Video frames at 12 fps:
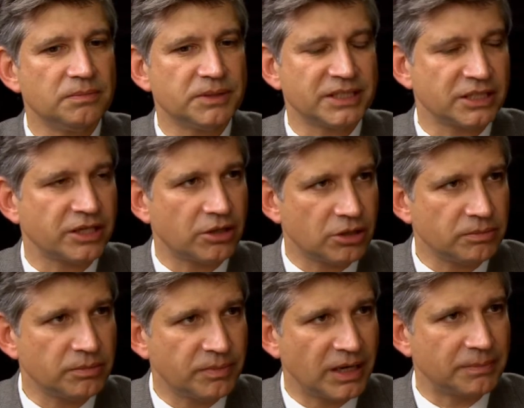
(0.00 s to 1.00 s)
particularly our
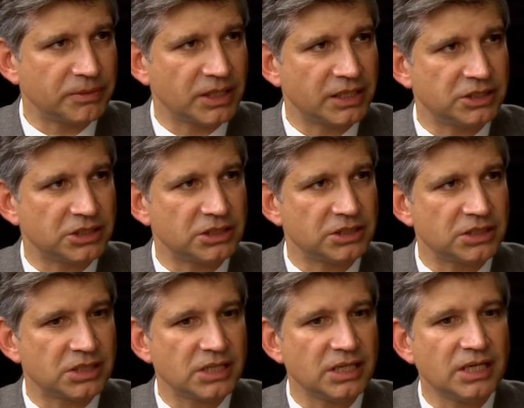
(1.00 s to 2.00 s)
urban populations,